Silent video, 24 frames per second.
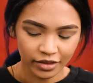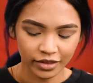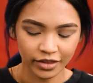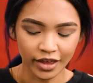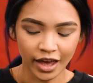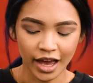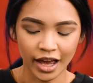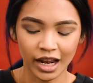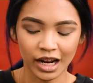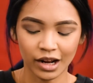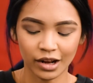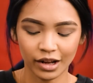
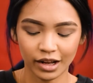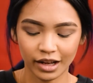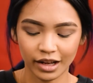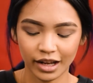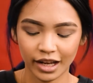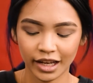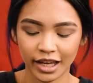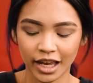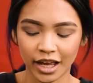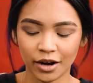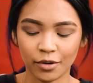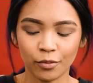that,
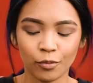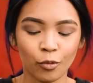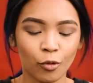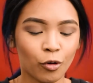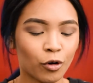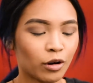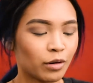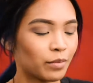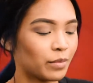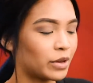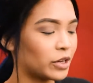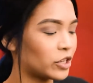again,
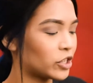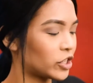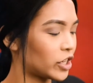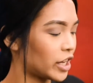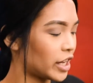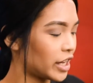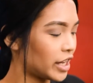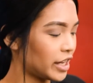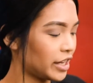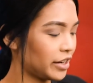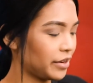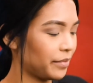warmish
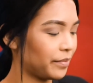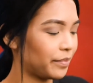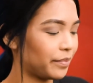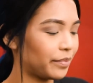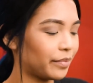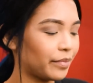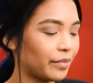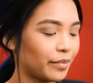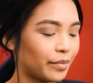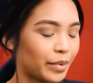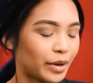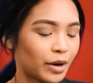shade,
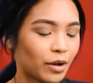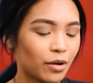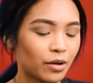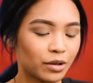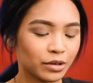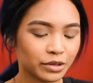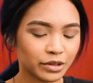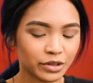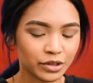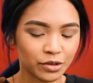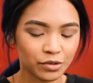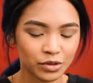but
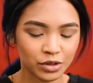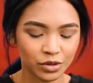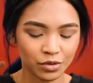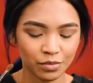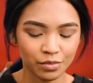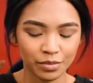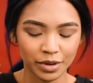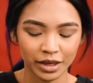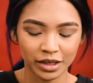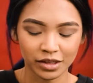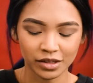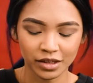also to
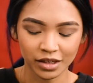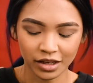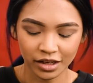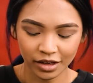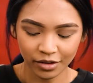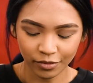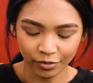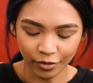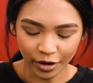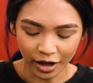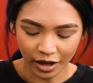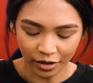mix
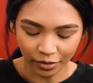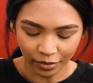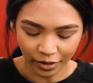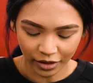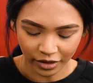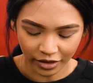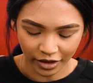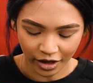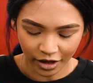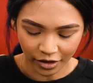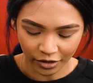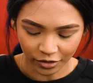in well
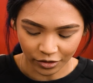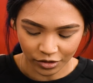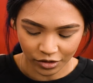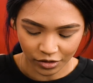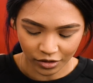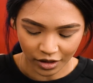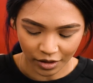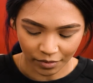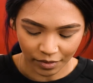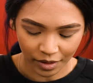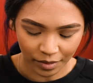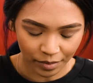with the other two
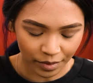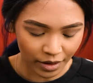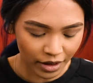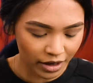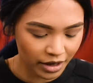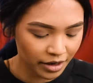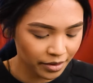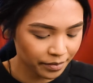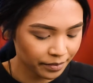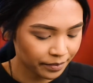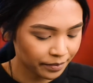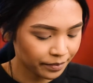that we
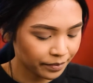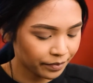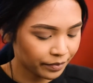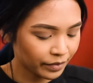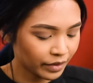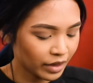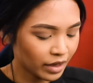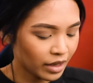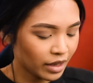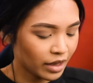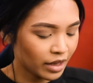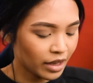applied
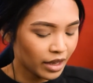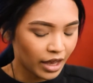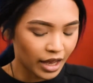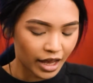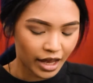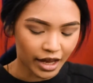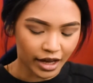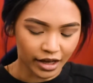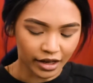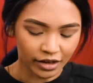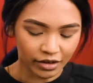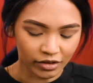
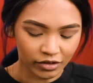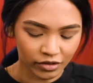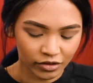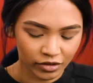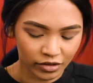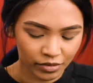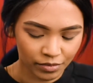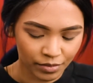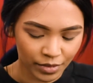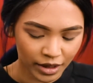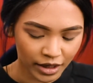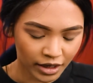and
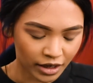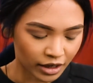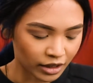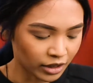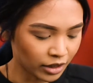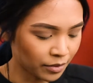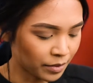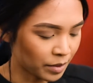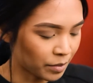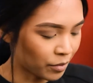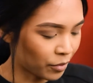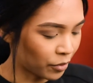make it a
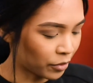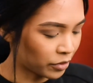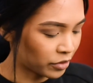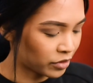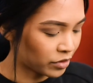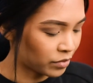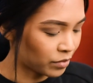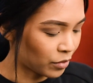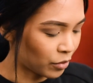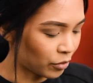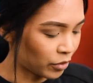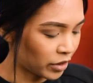little bit more
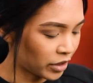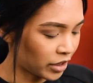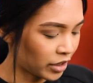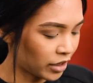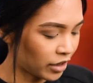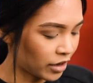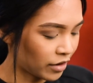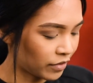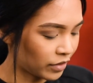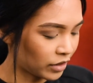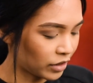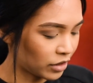smoky
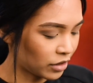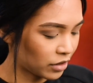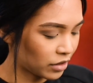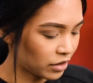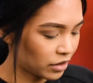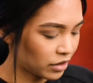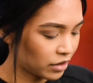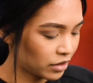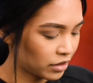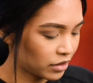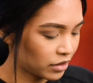of a look.